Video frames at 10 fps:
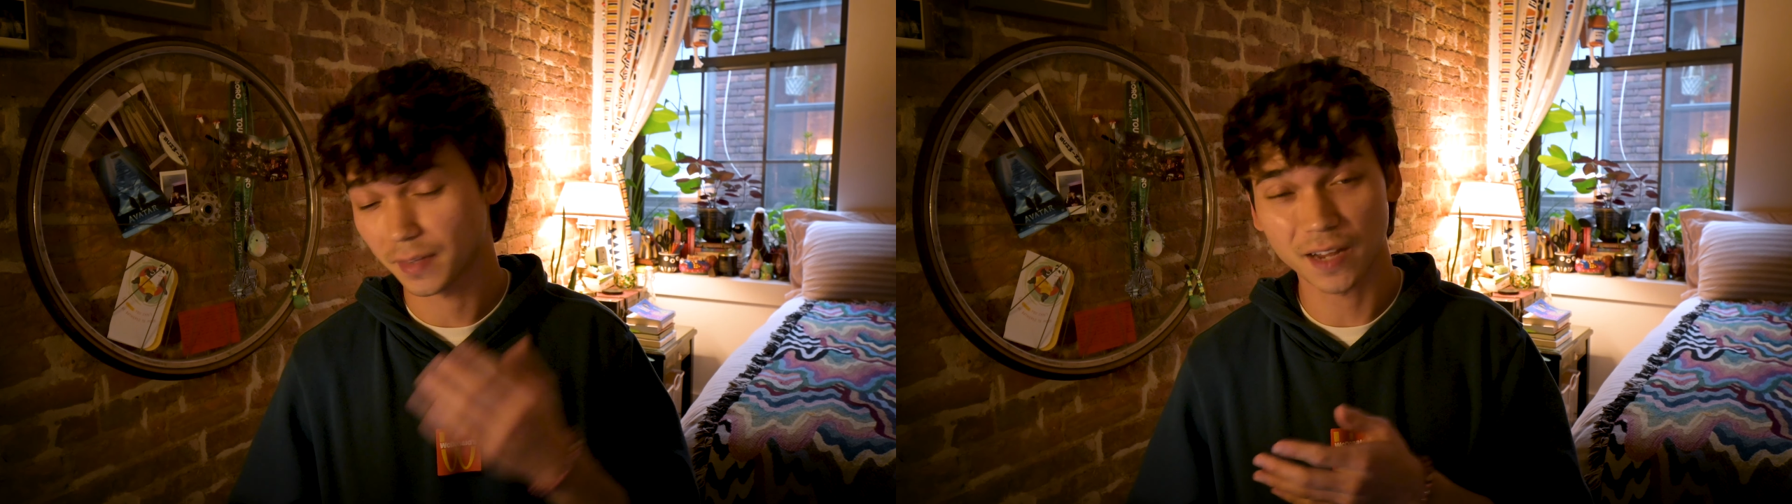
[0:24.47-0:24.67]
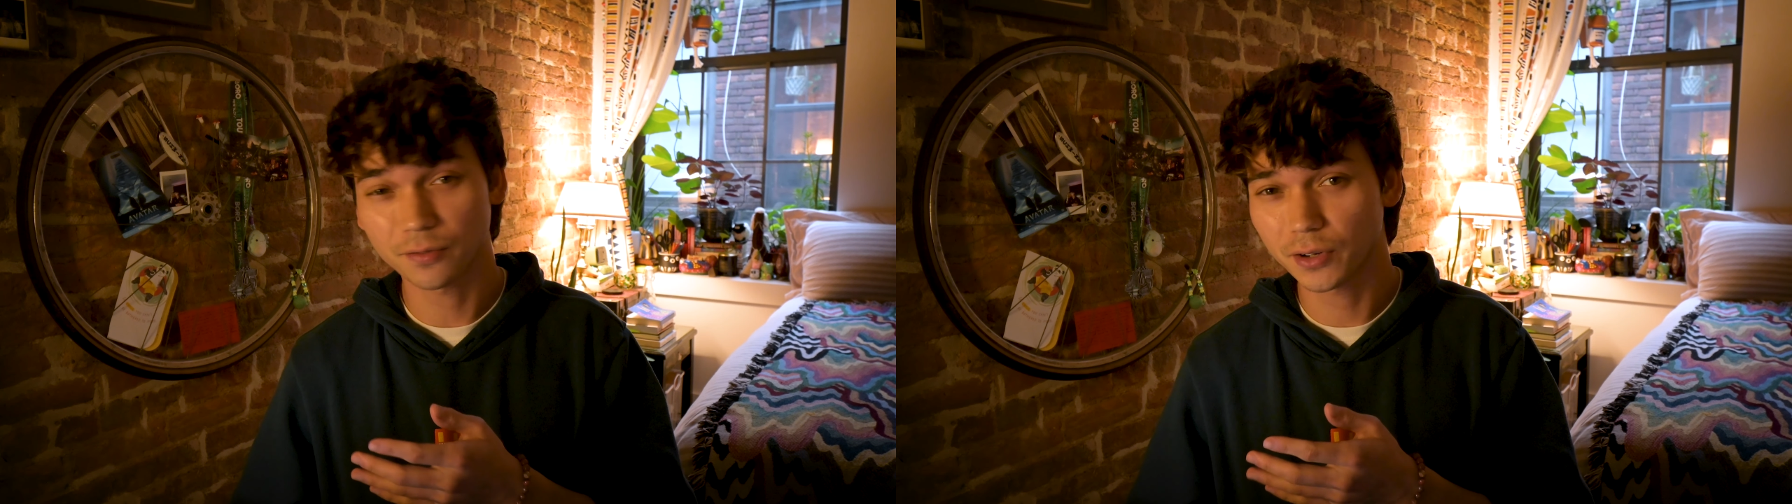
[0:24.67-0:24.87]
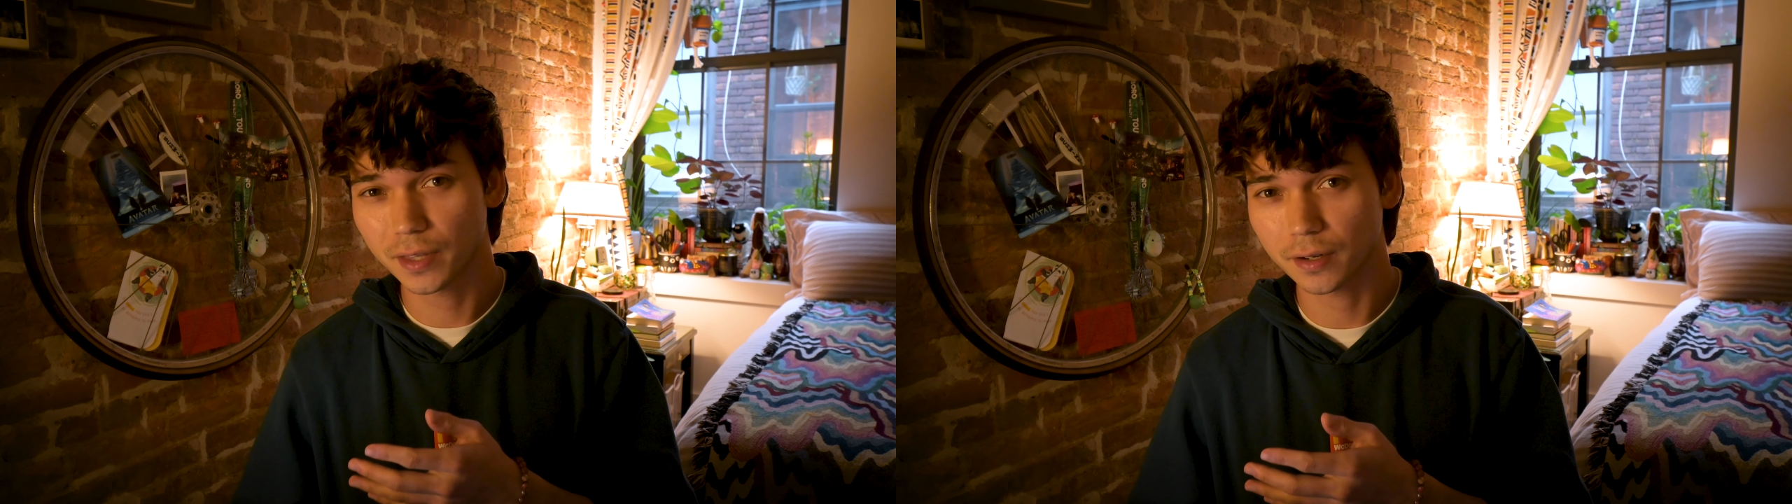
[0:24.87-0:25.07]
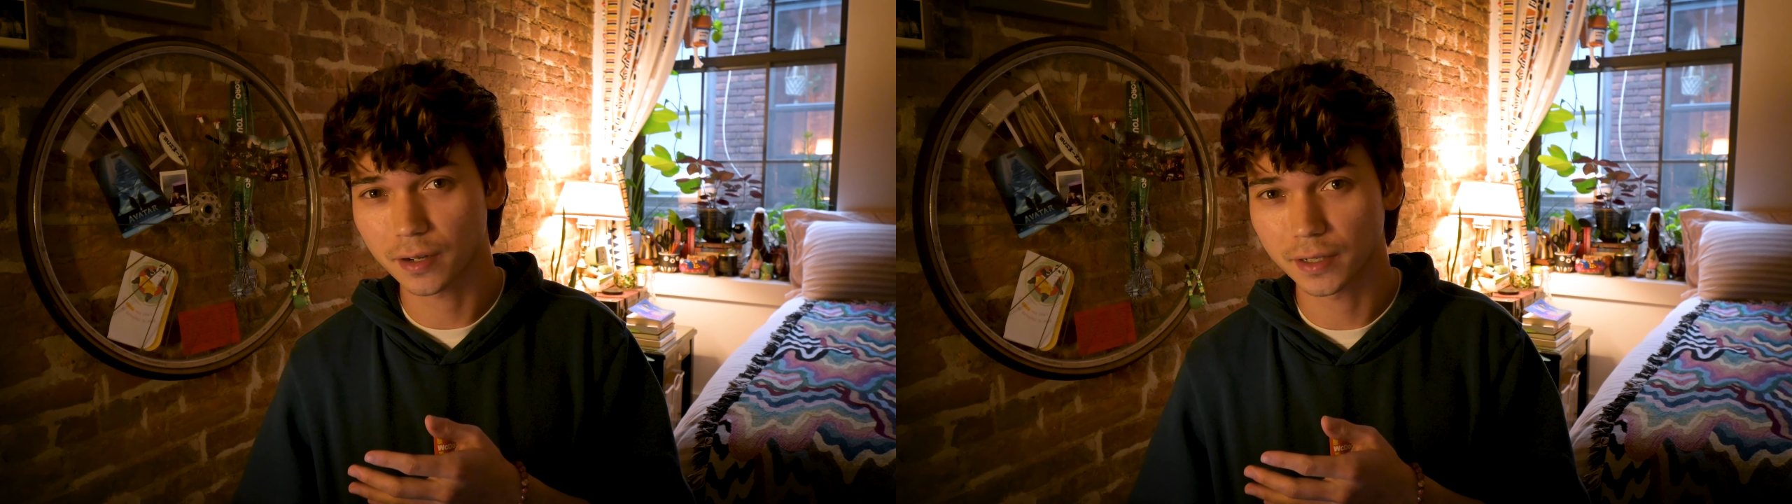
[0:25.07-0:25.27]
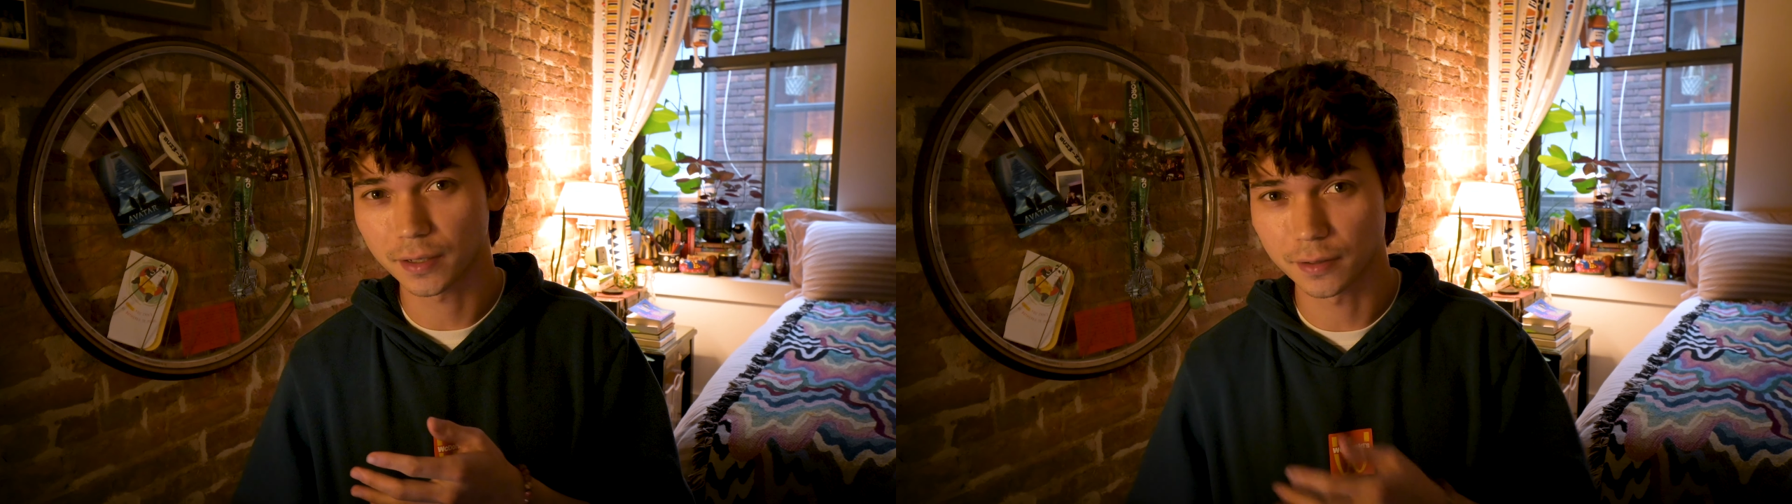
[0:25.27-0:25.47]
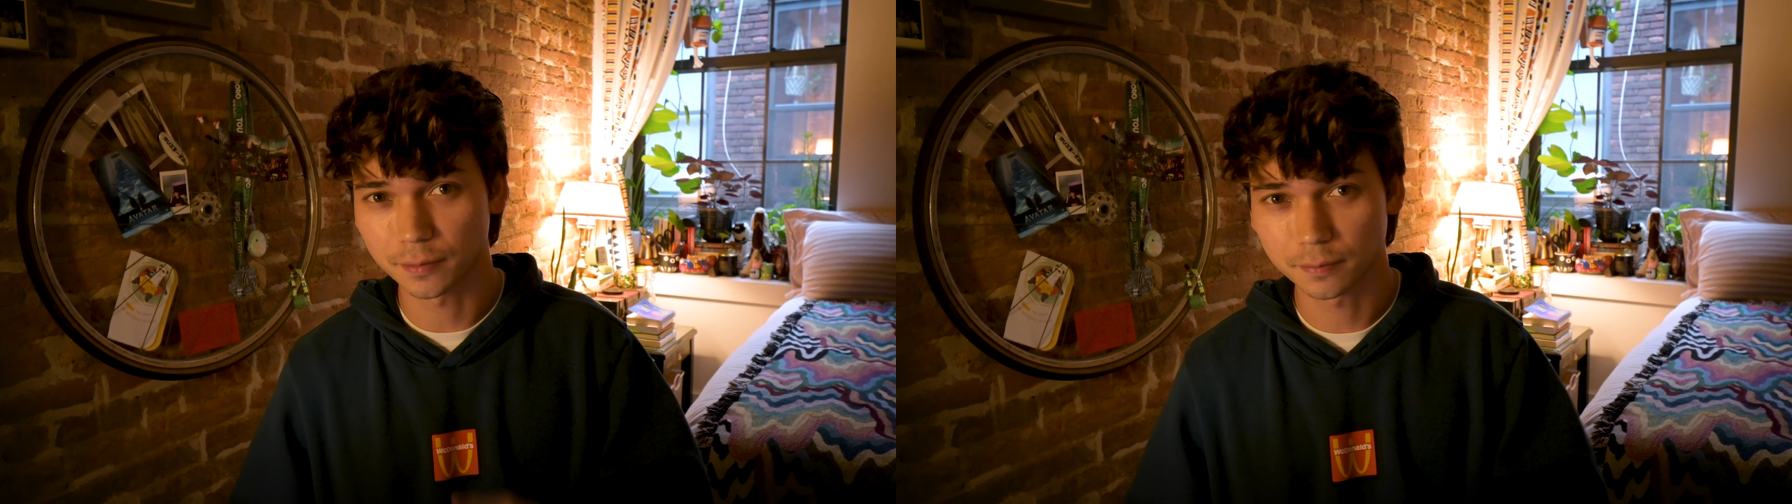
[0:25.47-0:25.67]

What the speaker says: everything on here.